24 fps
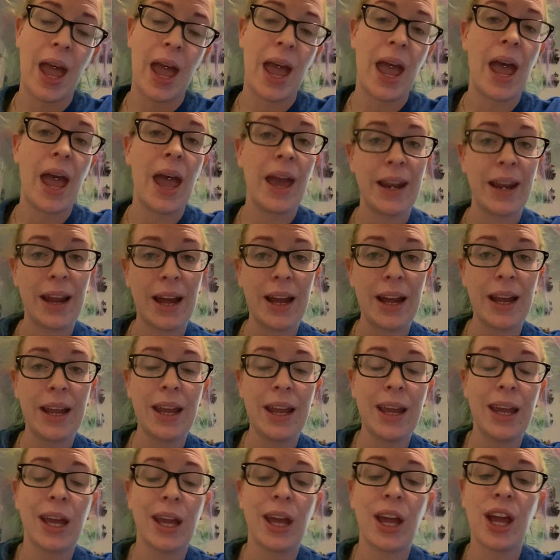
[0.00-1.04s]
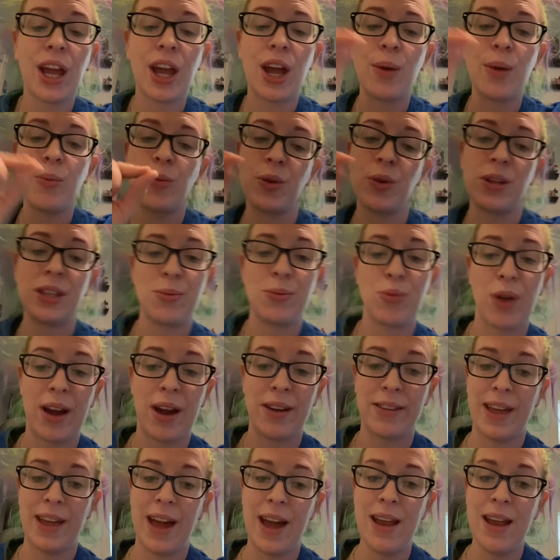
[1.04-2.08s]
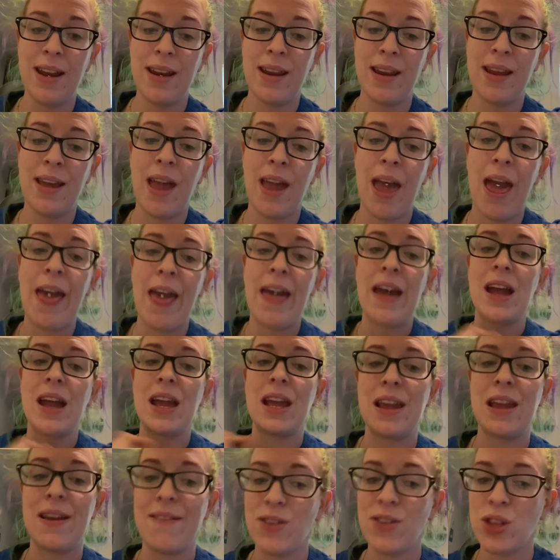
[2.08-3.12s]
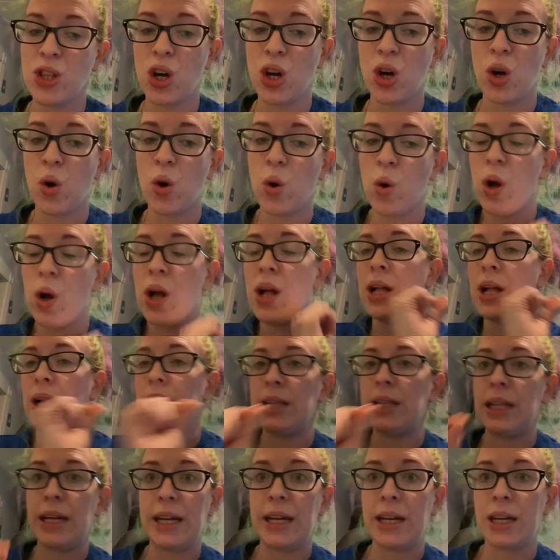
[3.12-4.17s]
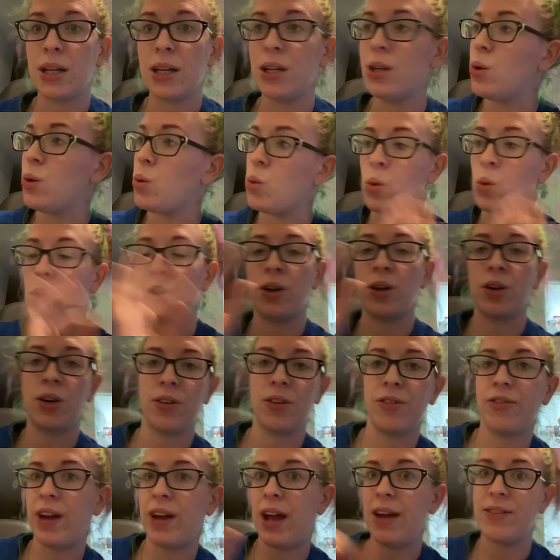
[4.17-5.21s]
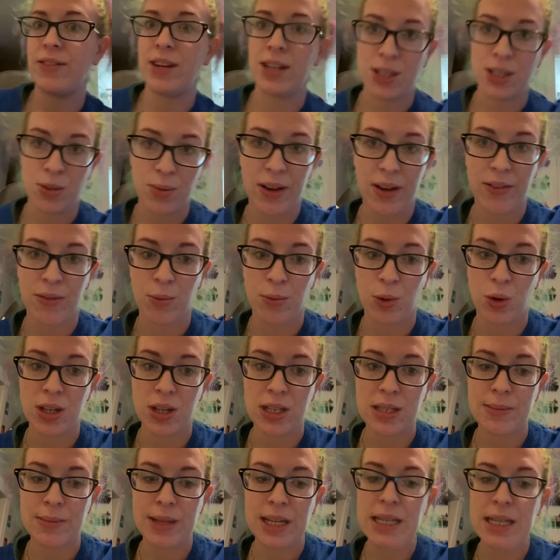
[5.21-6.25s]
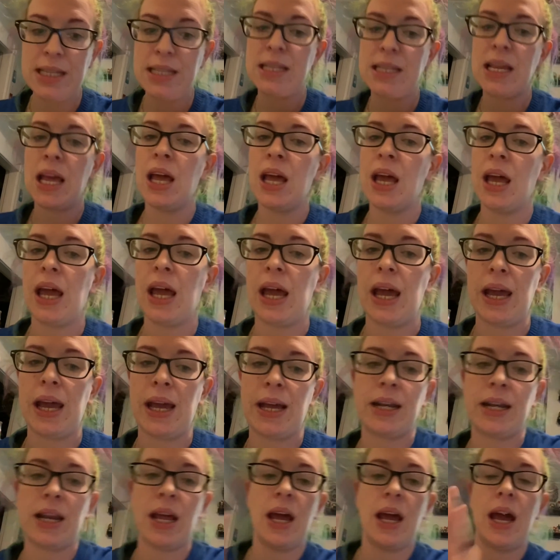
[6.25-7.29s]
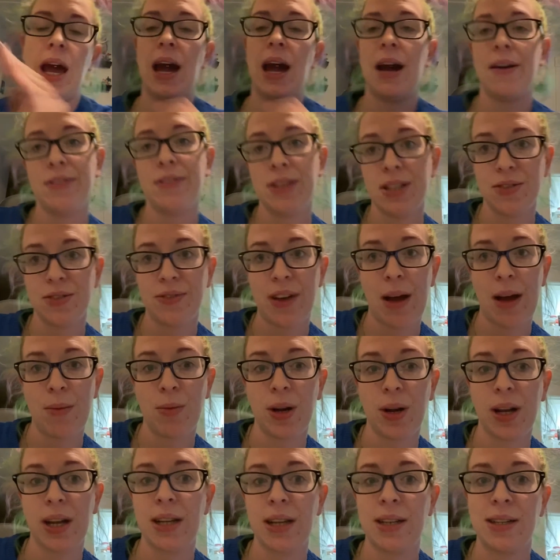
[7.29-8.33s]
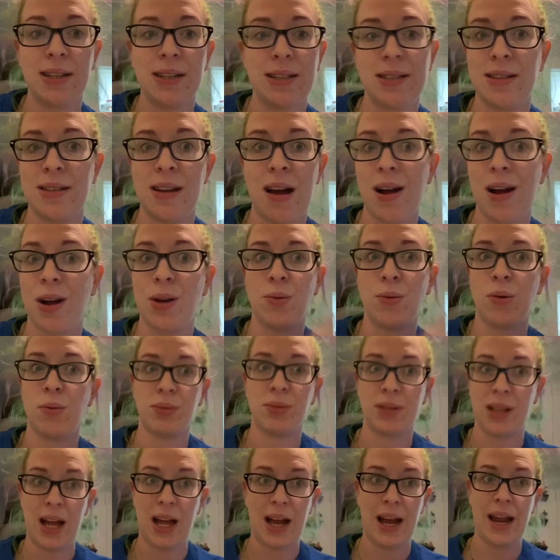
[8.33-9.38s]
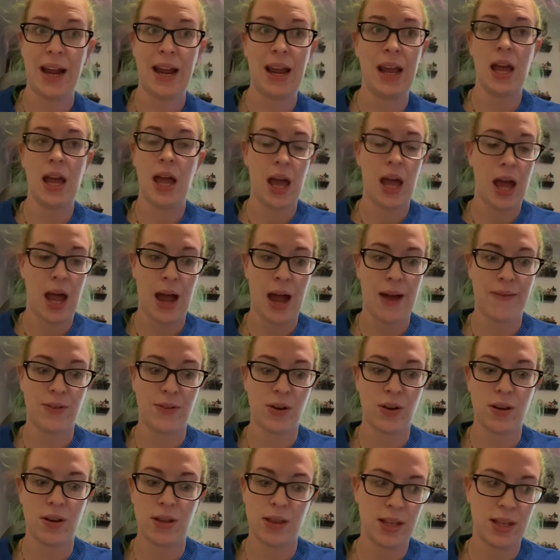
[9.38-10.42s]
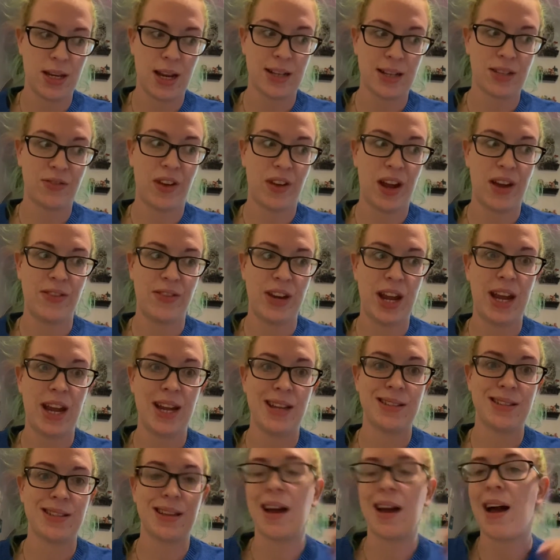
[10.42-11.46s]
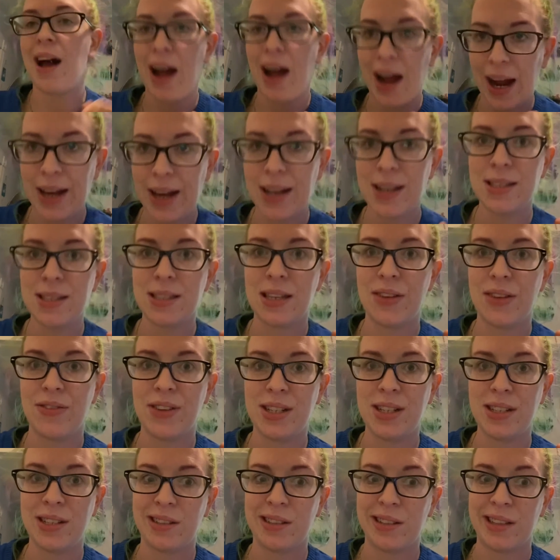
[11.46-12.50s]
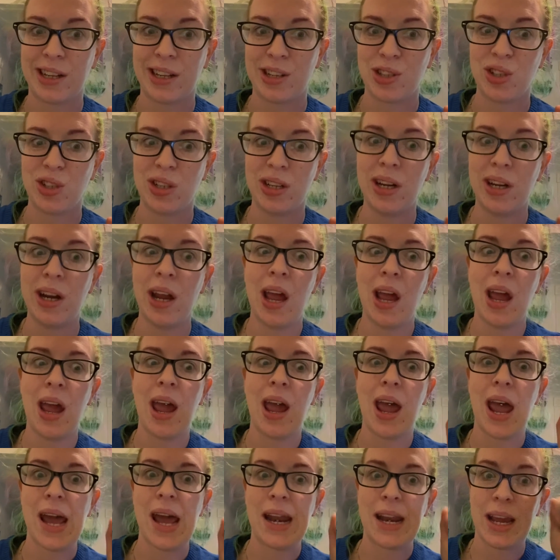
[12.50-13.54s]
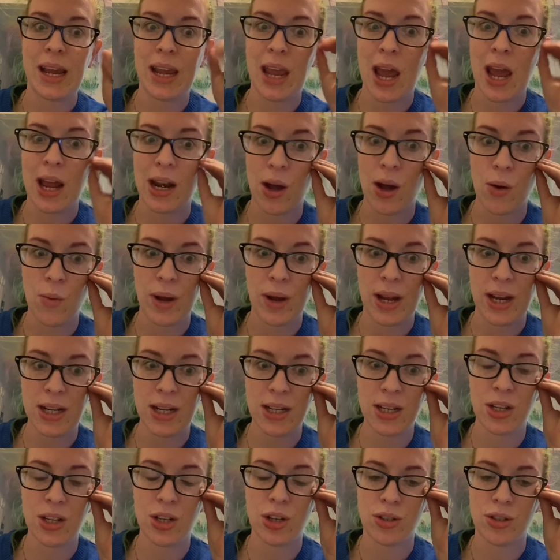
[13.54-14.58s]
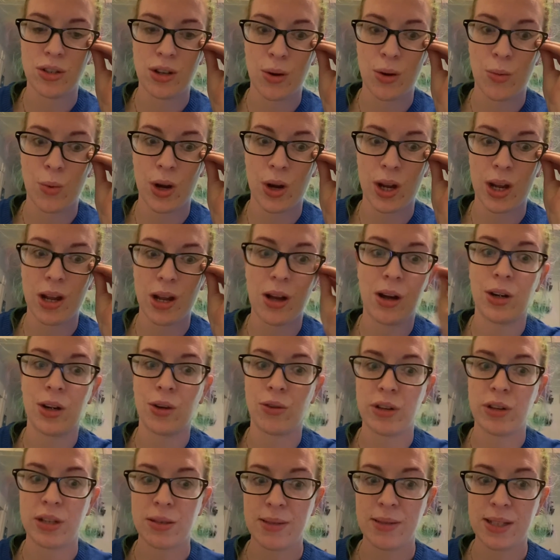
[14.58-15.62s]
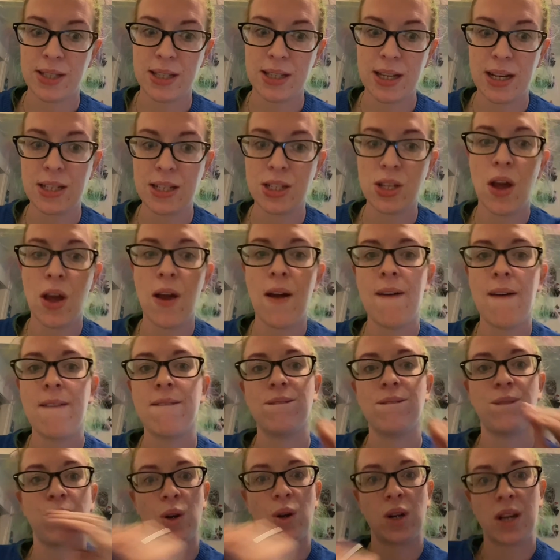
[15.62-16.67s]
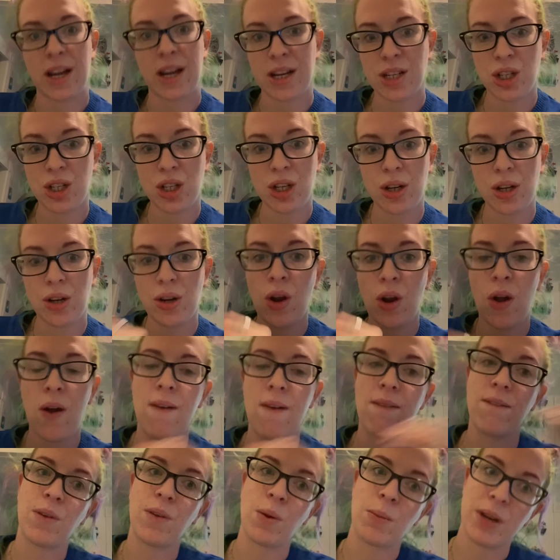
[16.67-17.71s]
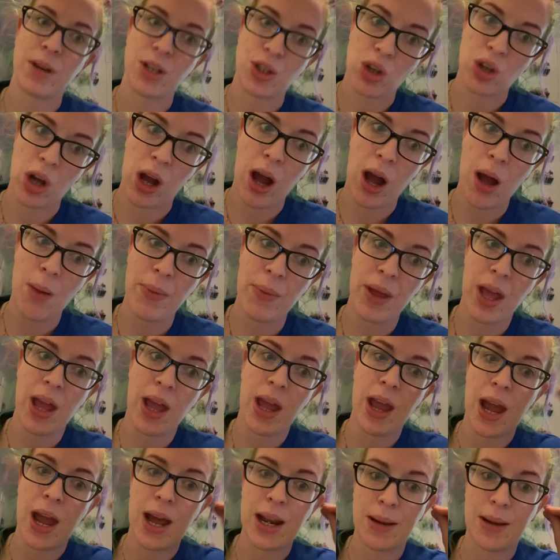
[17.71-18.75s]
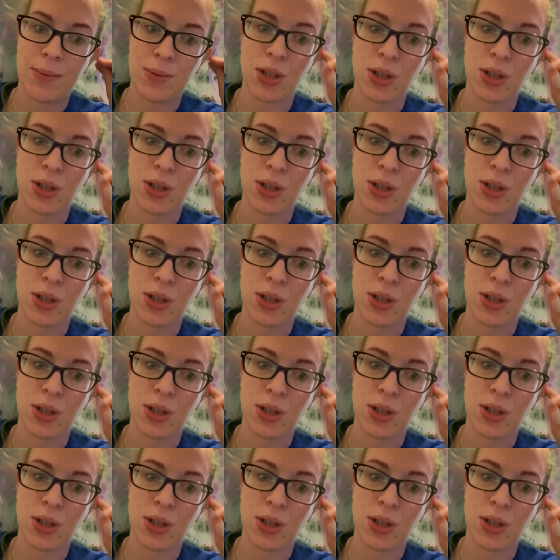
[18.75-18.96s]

And I am really proud of that, even though, like, we're 5 days away from Christmas and half of this fabric is not going to apply after the next 5 days. I can save it until next year, and I cannot wait to start working on Christmas things for next year for my shop. And I'm